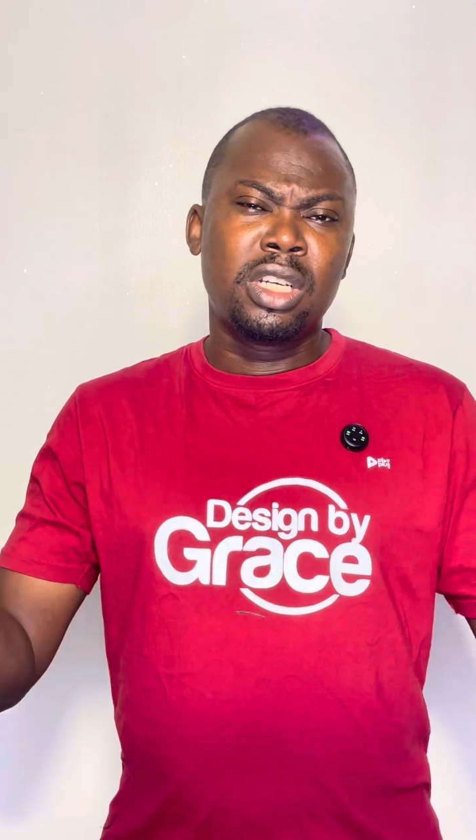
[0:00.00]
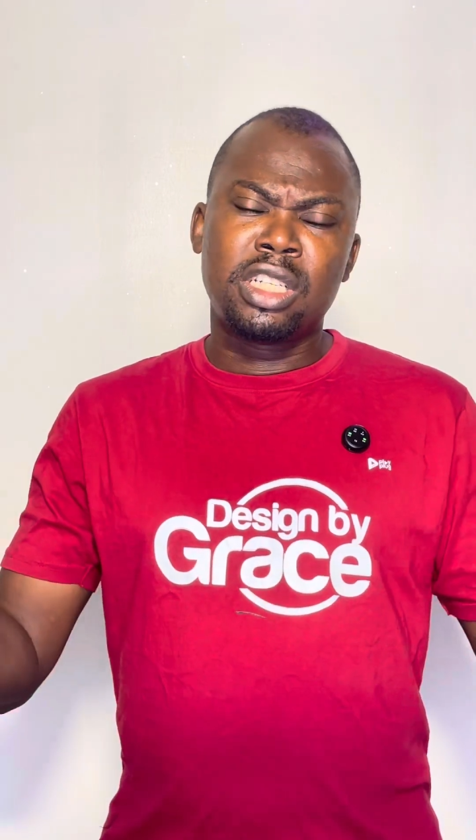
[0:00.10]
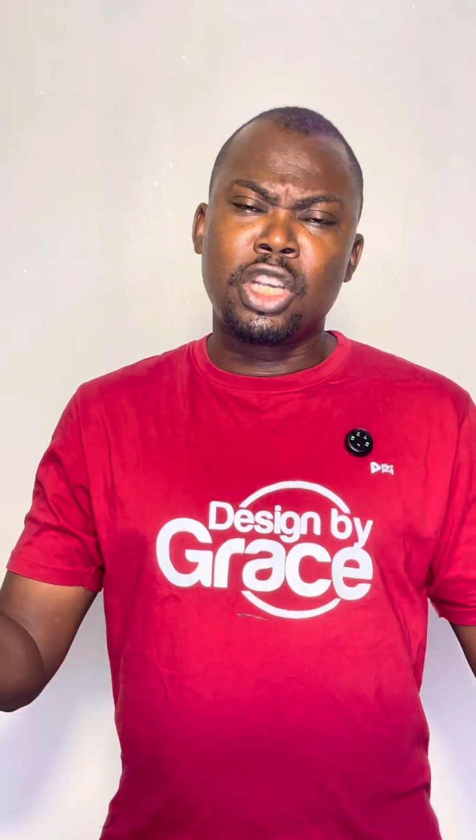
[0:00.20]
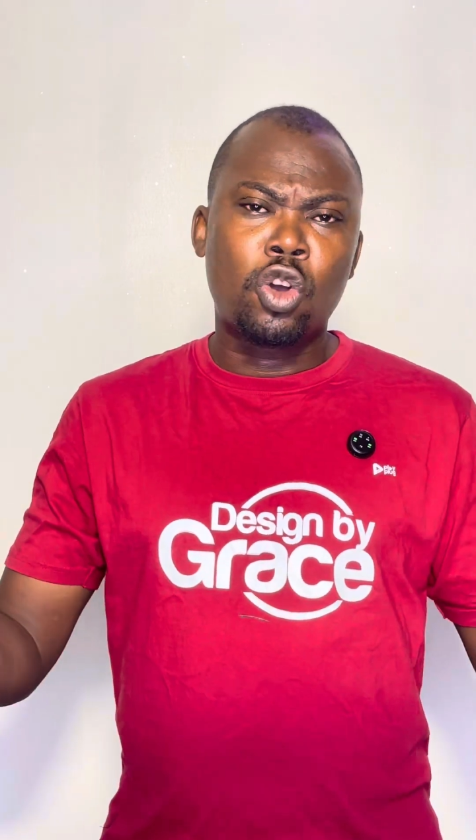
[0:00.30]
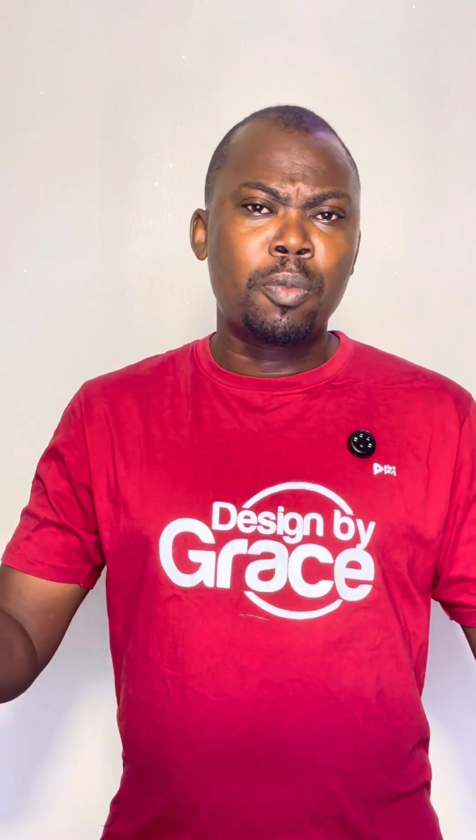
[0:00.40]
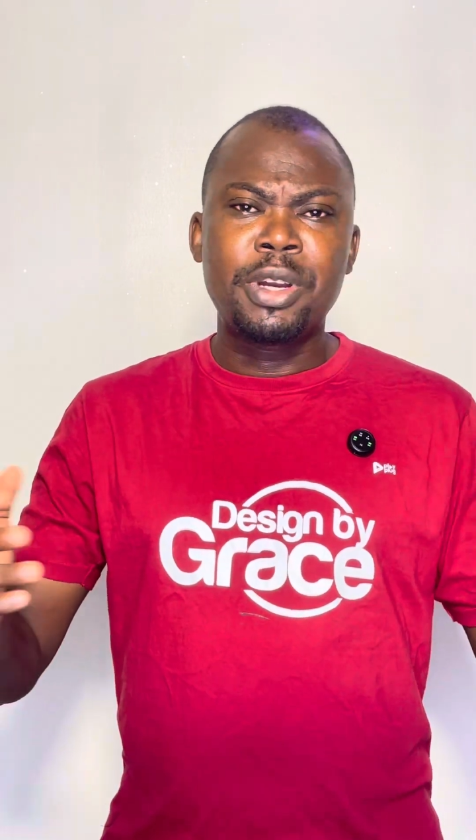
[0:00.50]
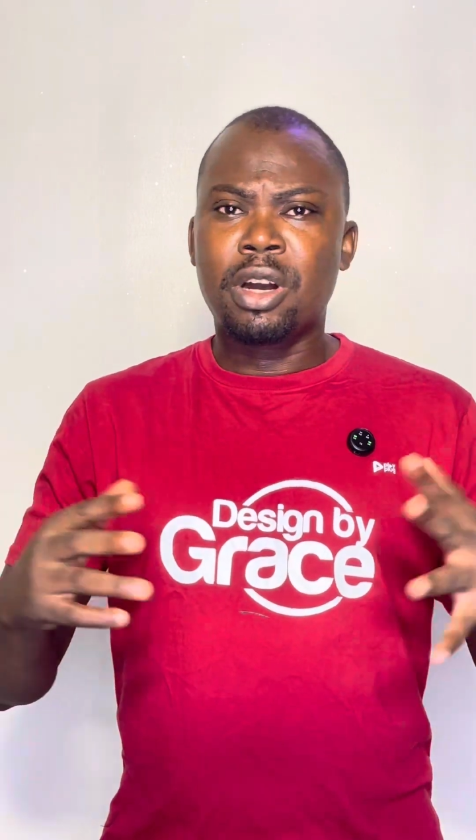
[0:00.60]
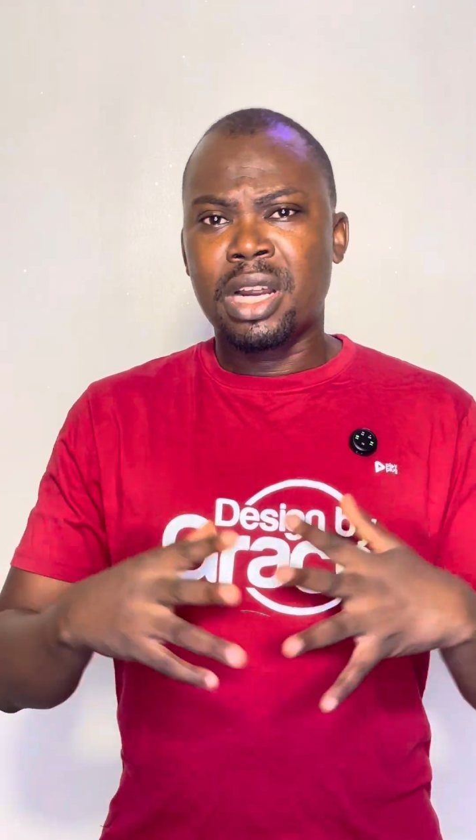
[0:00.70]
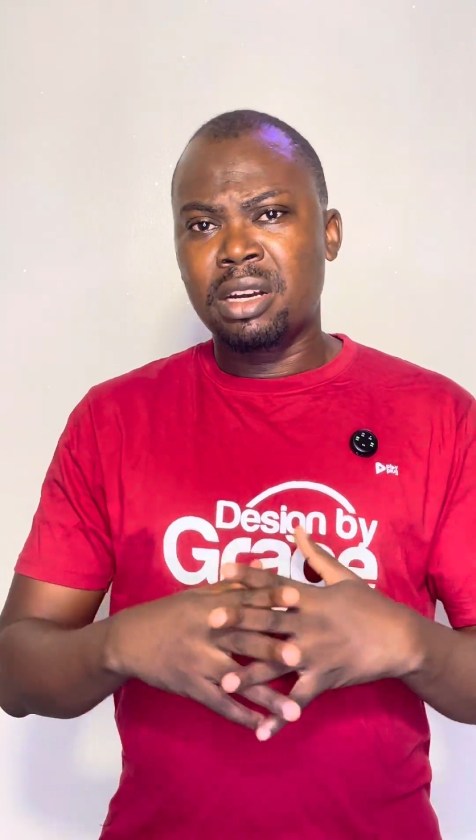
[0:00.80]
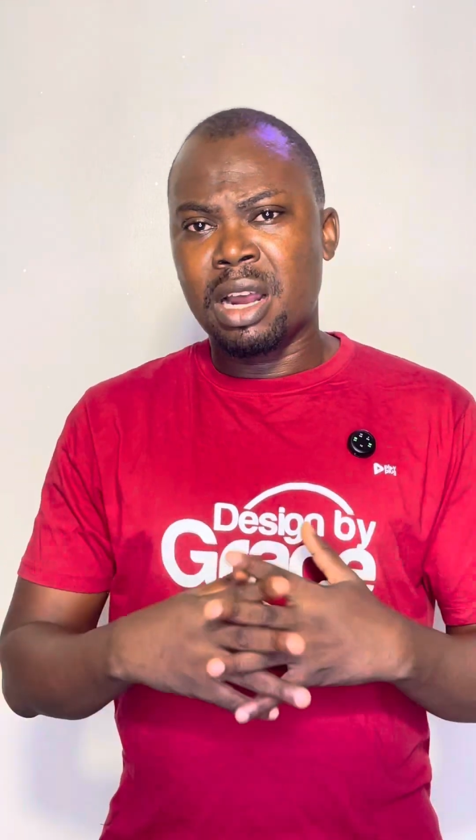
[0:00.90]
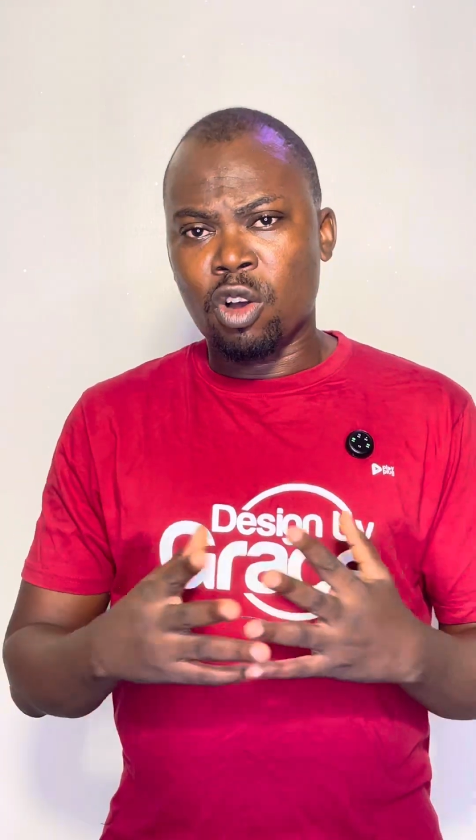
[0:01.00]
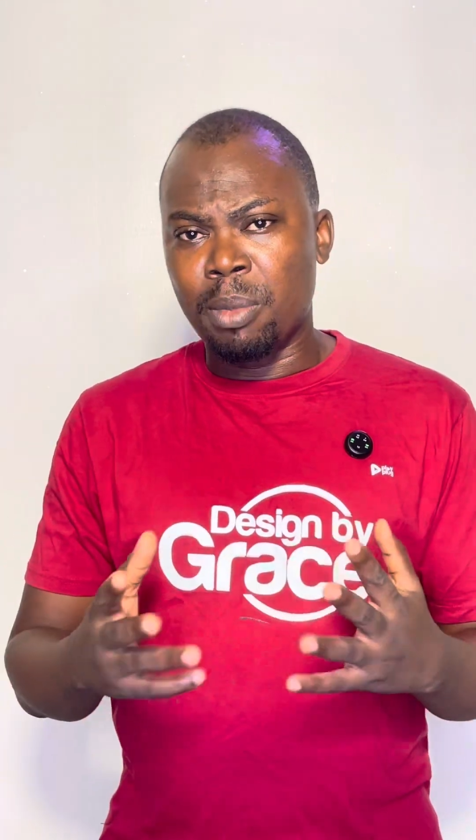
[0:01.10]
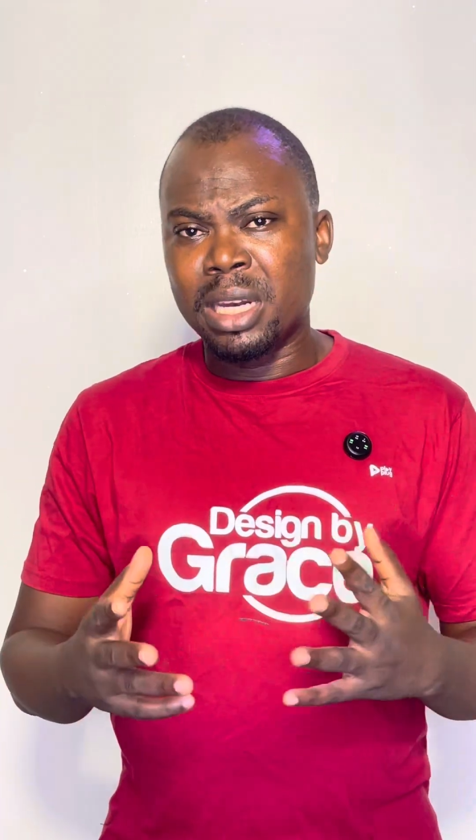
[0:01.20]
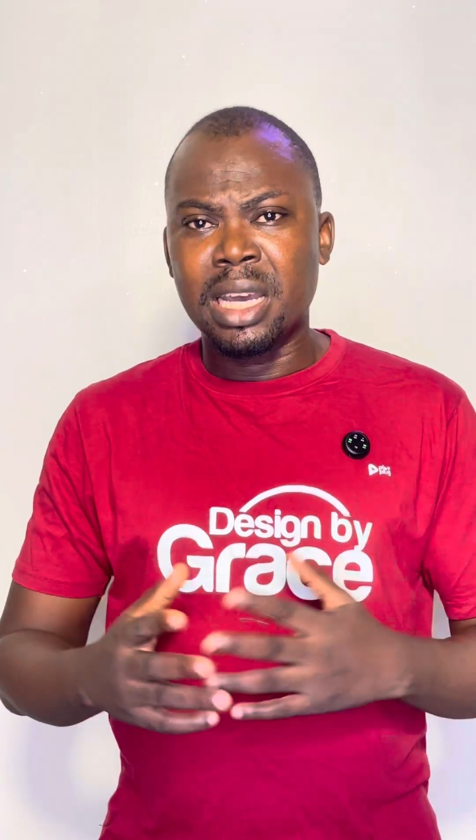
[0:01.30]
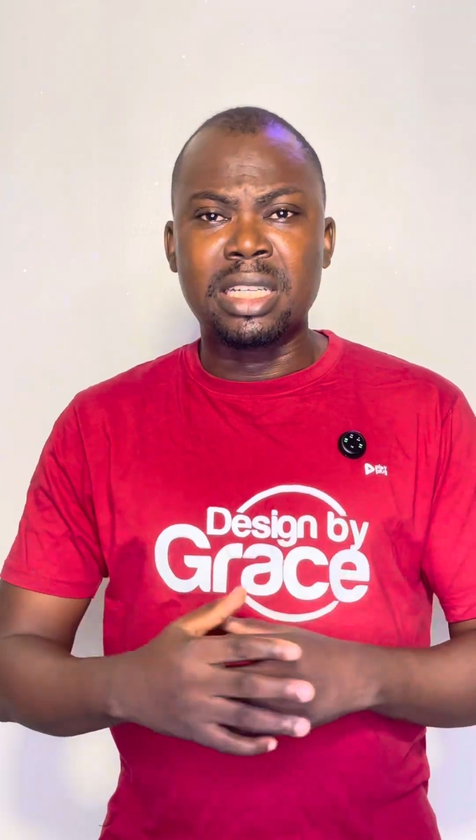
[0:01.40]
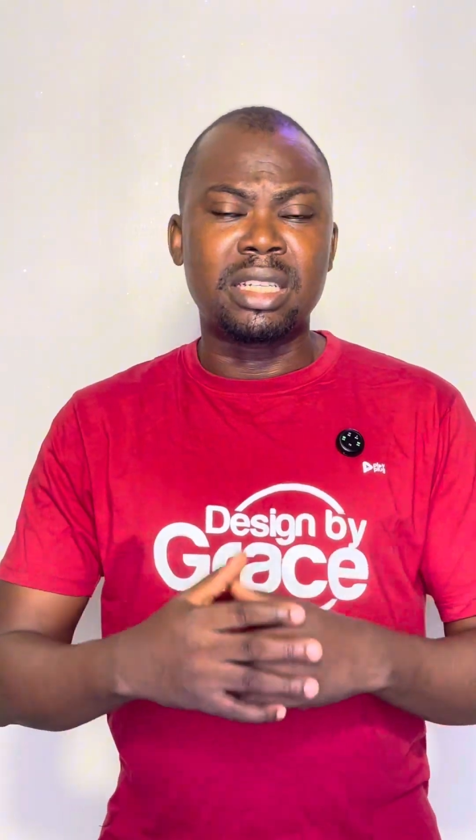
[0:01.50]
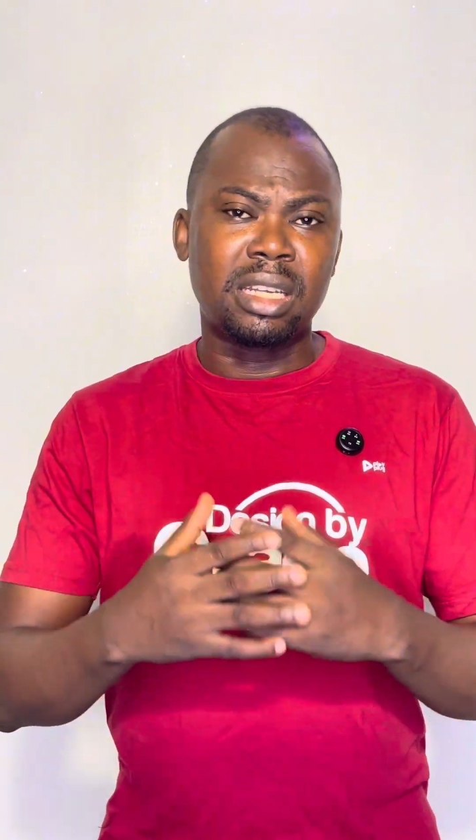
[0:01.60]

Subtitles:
The company already recommended